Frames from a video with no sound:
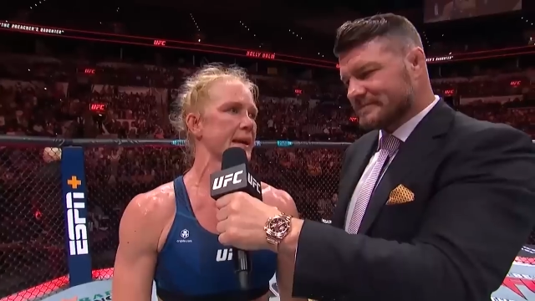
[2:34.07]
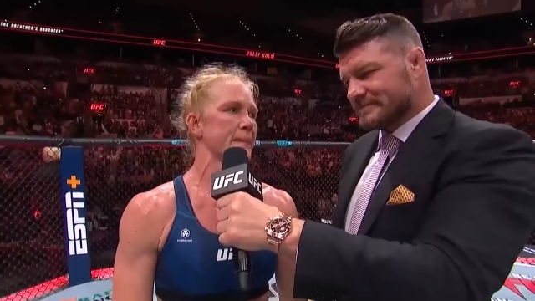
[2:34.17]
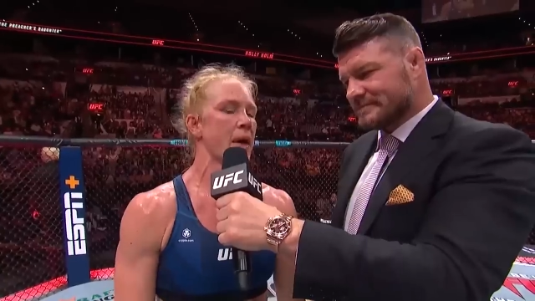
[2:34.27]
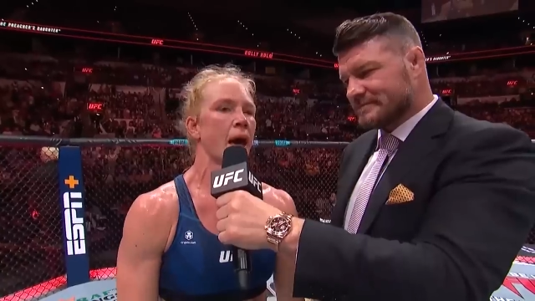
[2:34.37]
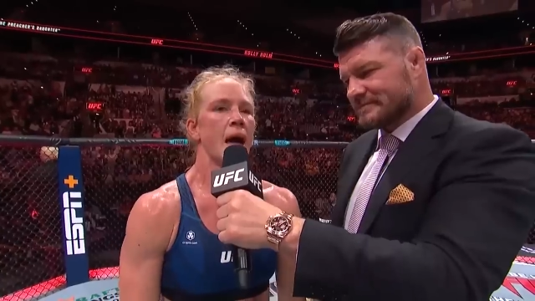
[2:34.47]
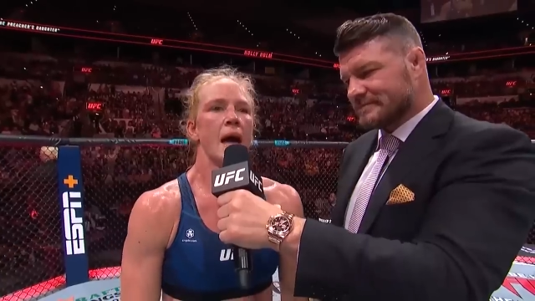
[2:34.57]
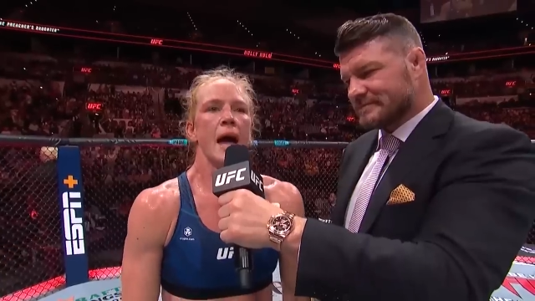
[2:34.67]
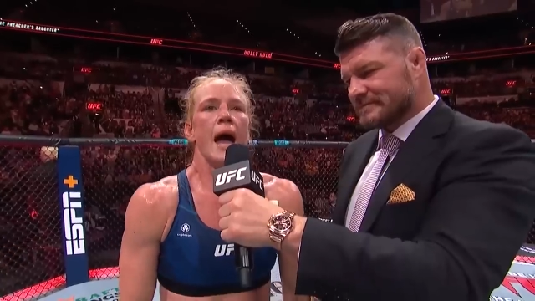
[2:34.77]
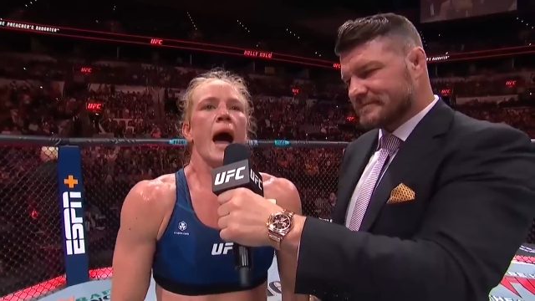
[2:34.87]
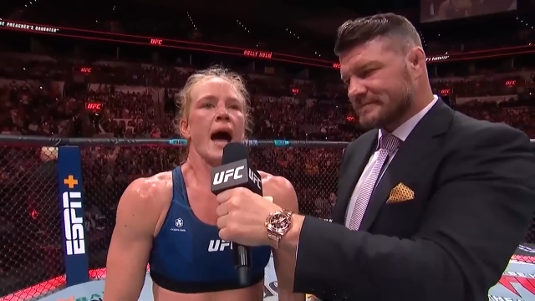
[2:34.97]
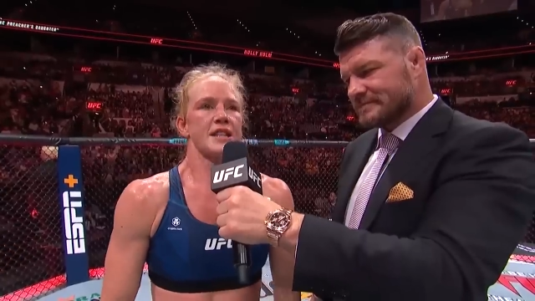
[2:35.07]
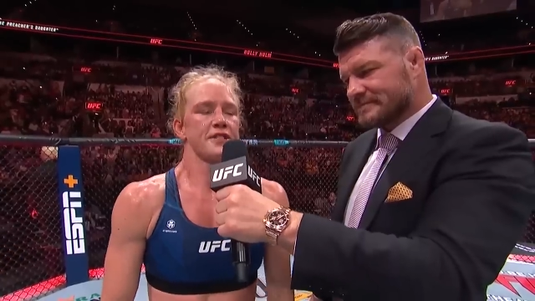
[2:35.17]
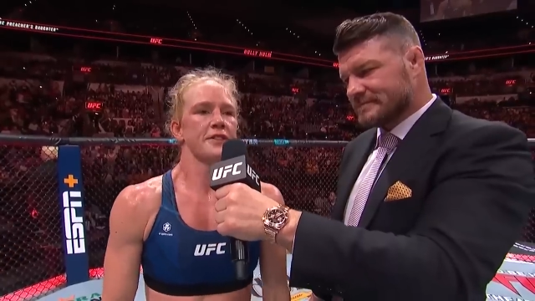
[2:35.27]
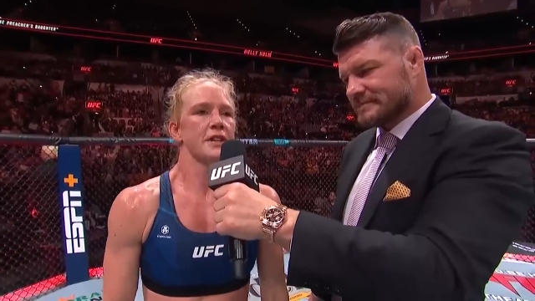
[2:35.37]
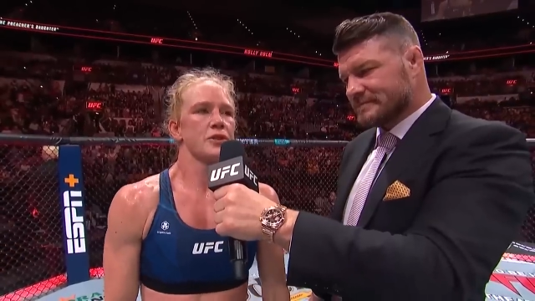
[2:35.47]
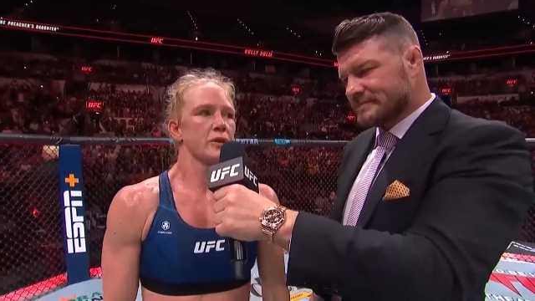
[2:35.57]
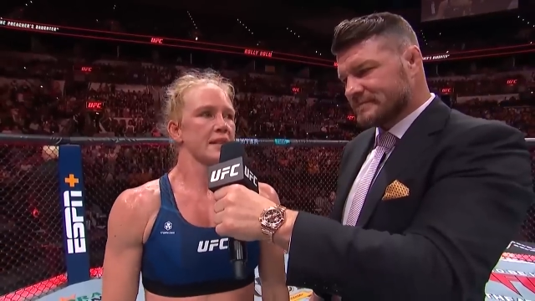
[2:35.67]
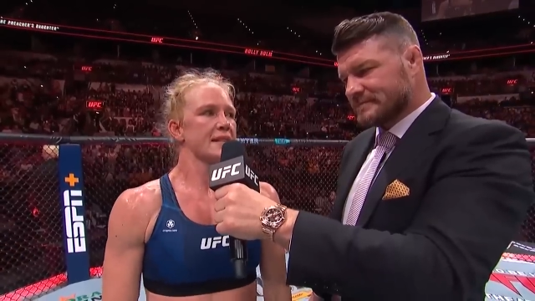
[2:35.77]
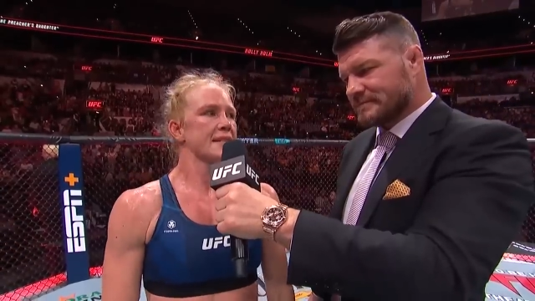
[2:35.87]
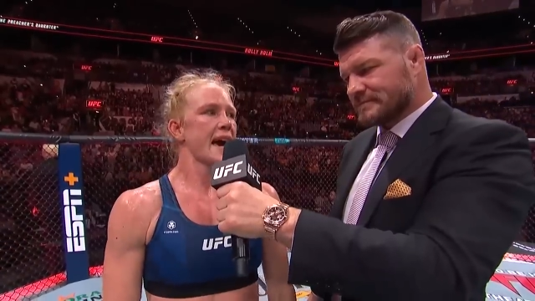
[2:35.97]
Speaker 1: it. I just feel it's really
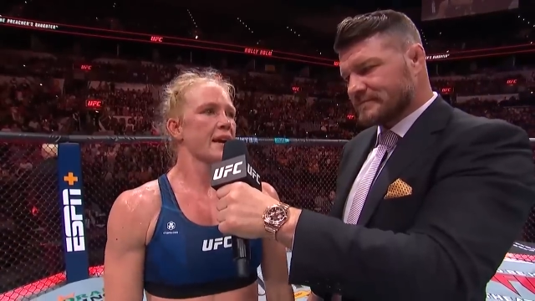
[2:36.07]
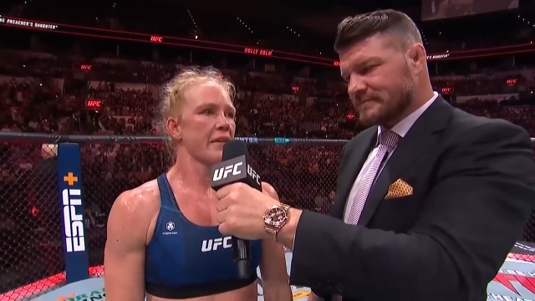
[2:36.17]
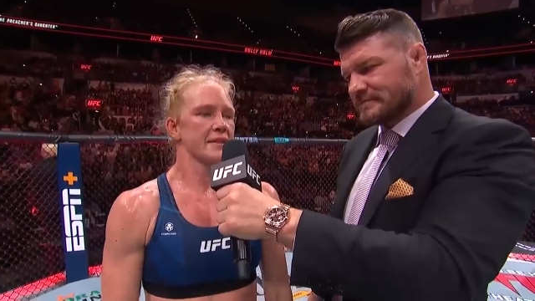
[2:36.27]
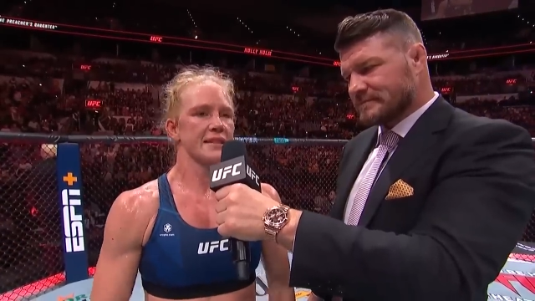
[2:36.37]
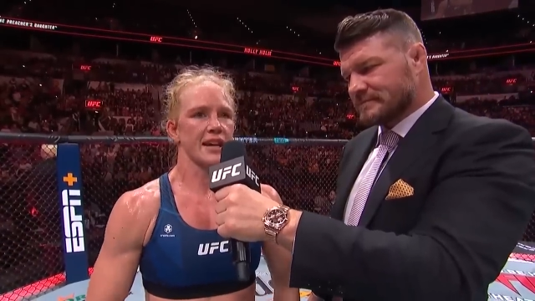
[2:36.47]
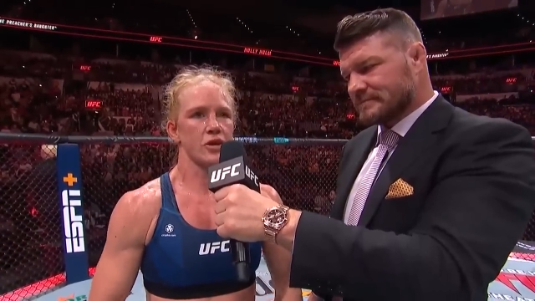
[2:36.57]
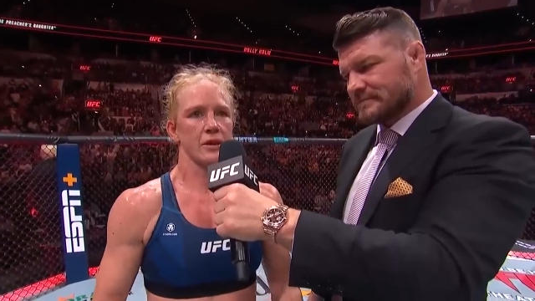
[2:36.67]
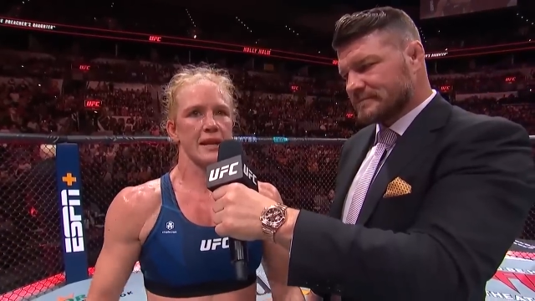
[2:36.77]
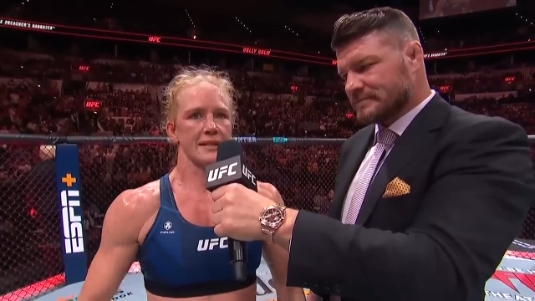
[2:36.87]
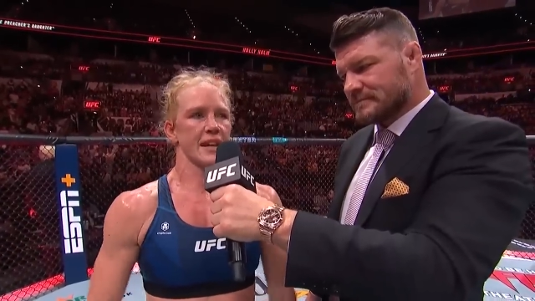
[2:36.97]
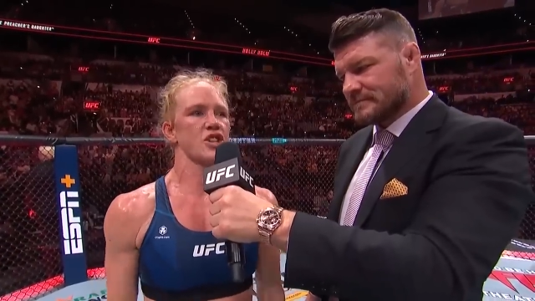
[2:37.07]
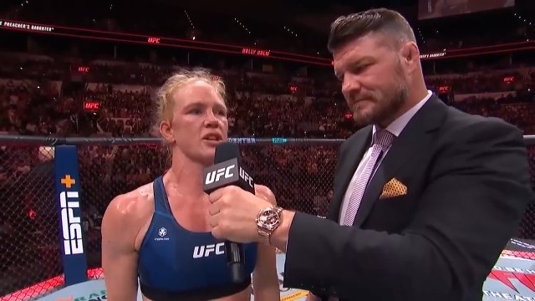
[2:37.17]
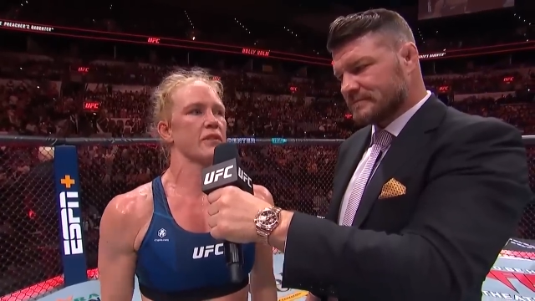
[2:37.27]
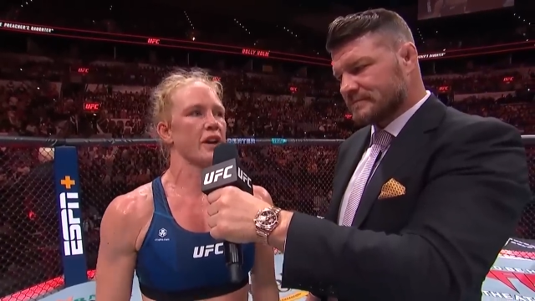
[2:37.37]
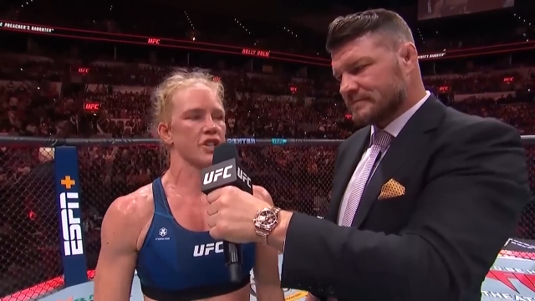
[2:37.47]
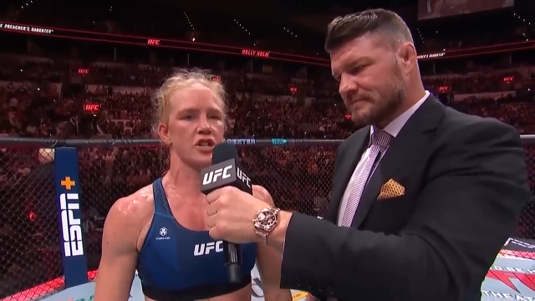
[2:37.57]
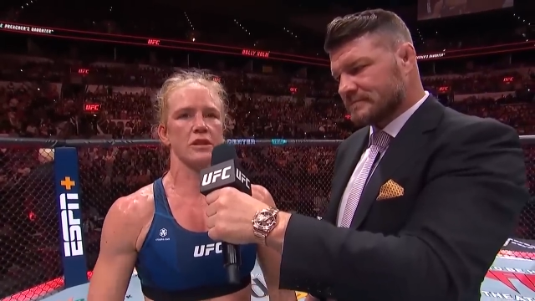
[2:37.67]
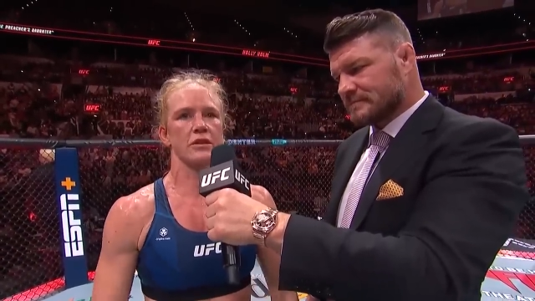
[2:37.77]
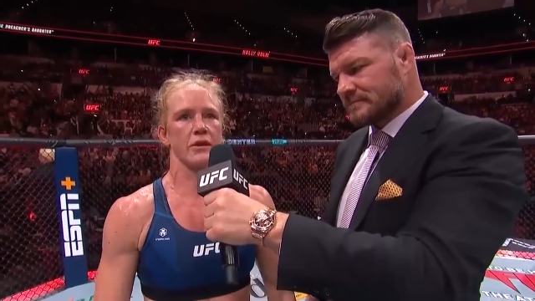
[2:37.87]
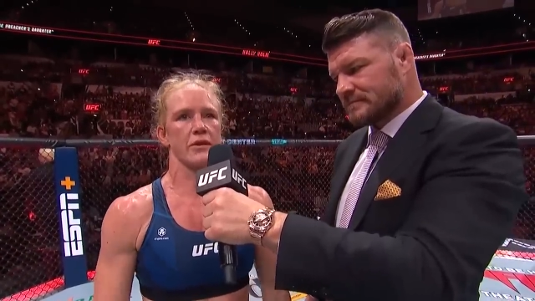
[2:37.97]
sad, all the sexualization of our
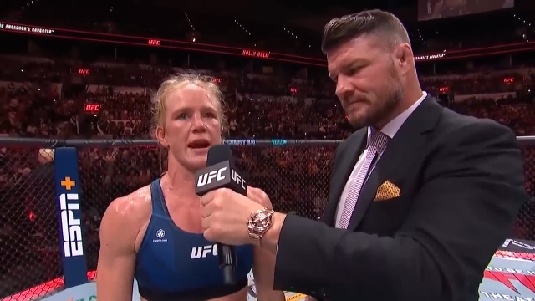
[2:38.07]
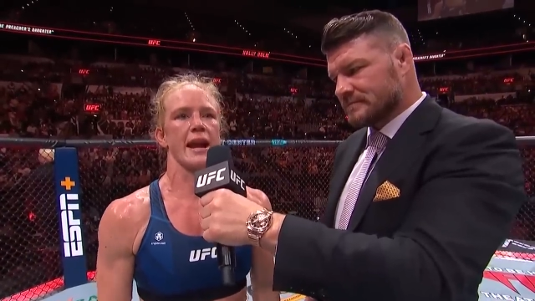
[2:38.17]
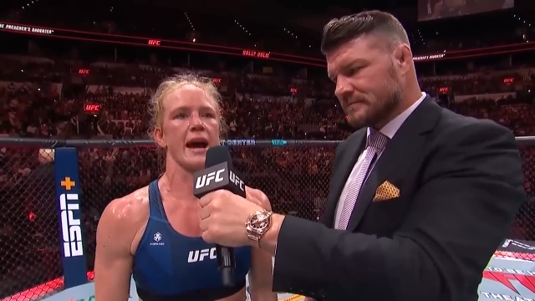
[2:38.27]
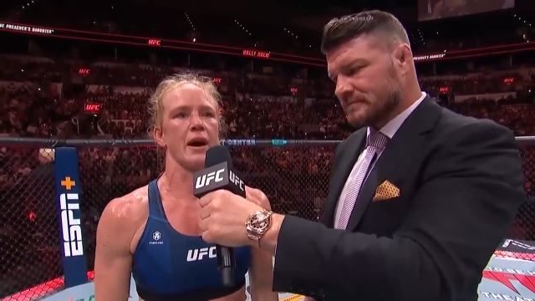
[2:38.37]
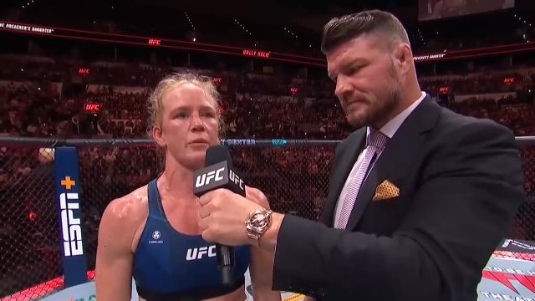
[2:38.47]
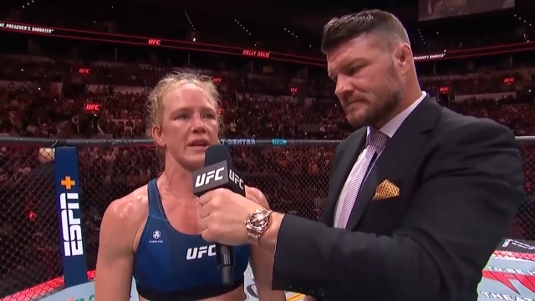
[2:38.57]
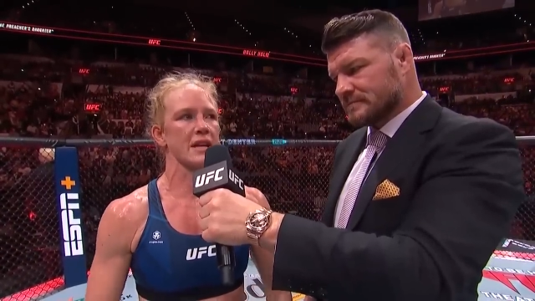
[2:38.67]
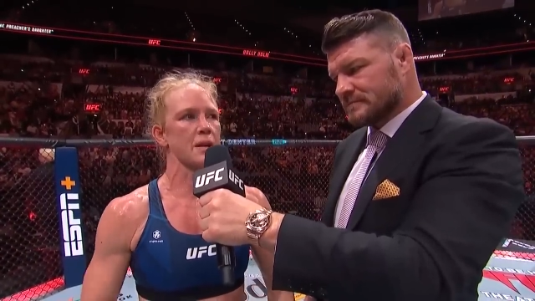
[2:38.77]
children right now, and we need to